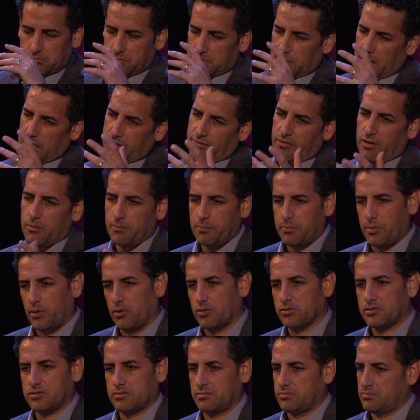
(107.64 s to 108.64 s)
have
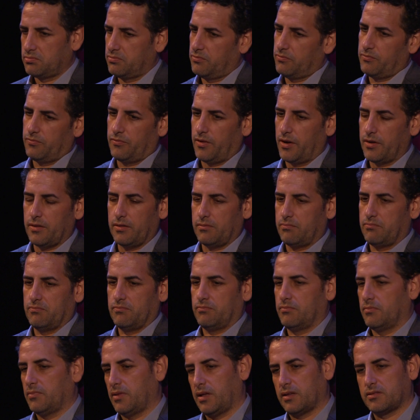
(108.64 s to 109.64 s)
composed
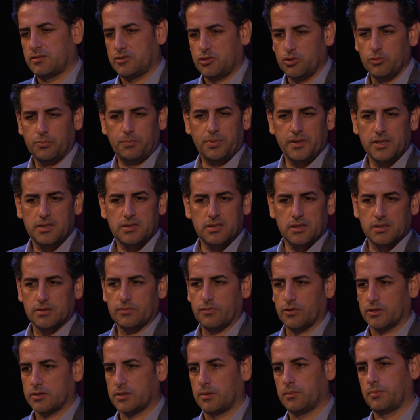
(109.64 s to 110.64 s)
2 pieces,
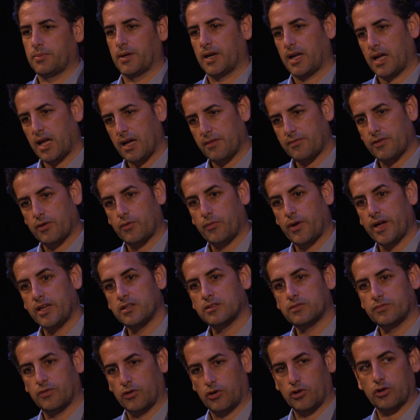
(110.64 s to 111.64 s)
for example, but I have
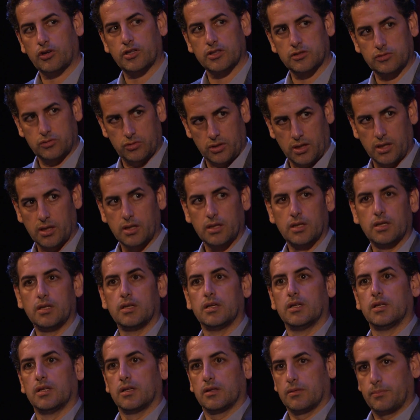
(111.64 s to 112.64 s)
arranged for orchestra
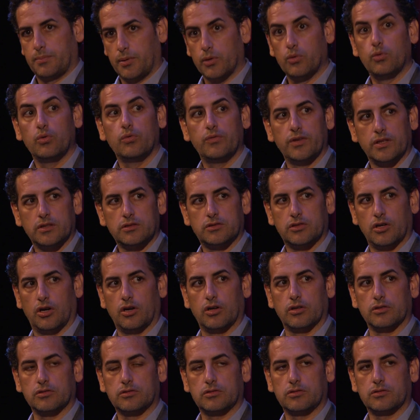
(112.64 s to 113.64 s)
Peruvian
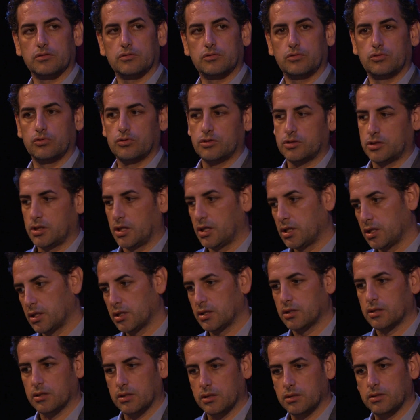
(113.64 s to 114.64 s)
songs to
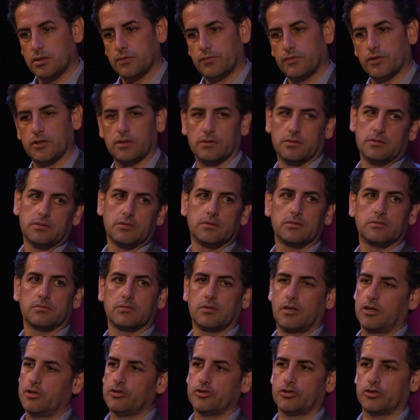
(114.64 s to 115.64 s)
sing in different
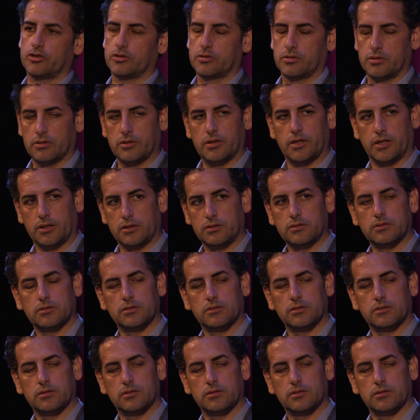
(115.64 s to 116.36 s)
concerts and things.